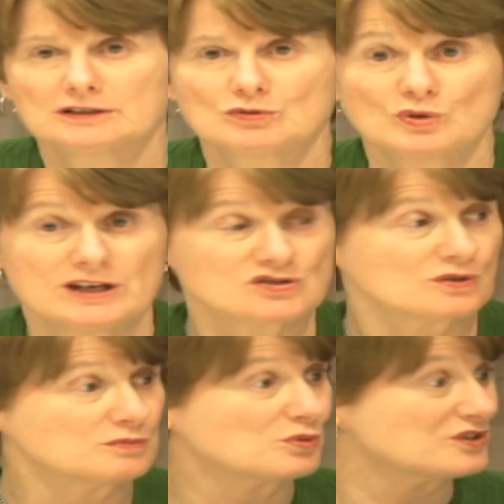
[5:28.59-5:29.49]
create
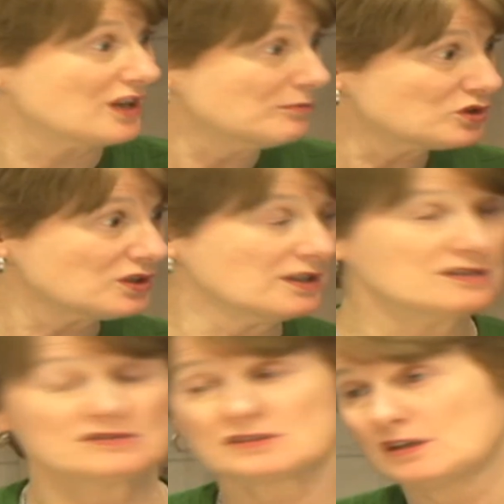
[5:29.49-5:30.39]
certain
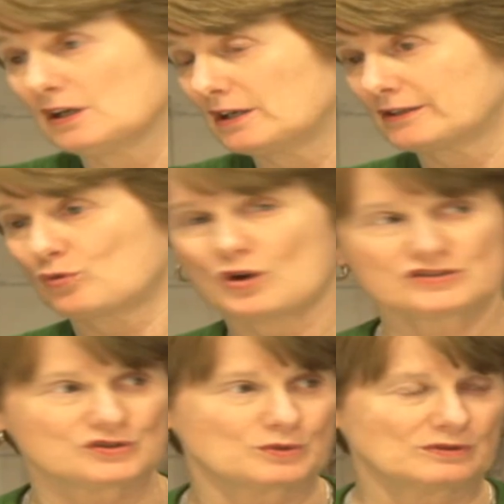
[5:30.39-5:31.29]
presumptions,
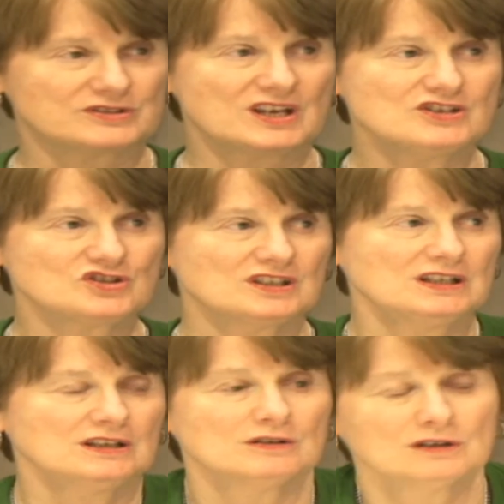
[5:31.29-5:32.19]
cross-utilization
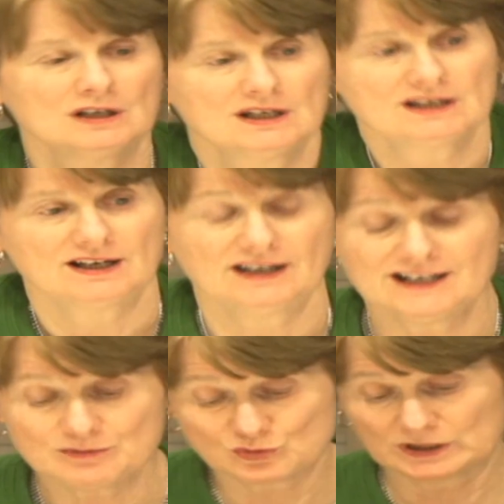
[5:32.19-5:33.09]
here, I
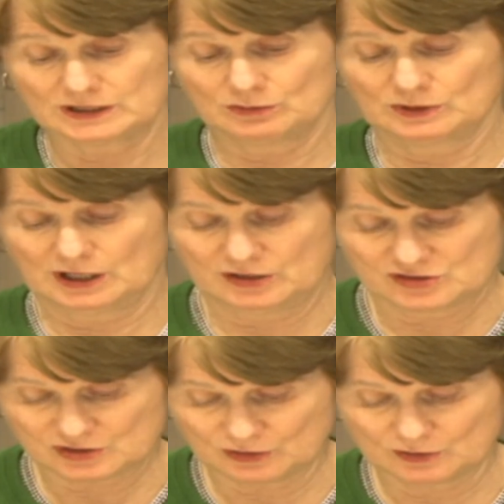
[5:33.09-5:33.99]
am really, really
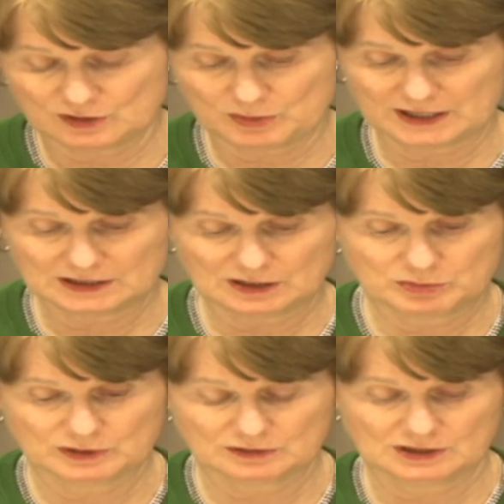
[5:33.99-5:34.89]
concerned about the
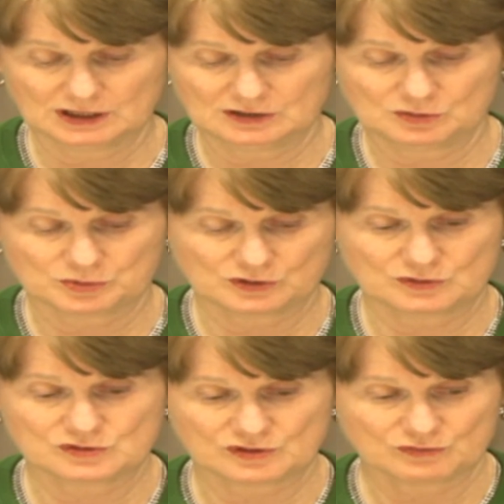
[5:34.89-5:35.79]
ability to
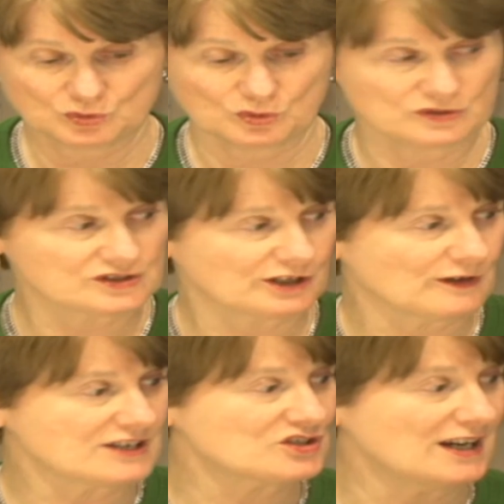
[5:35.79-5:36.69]
produce rules that are
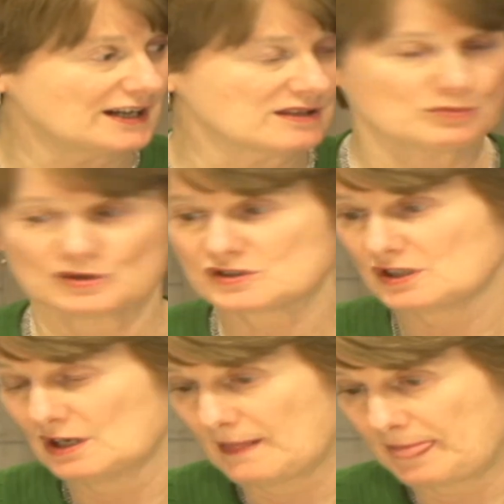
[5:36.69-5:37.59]
actually on the books,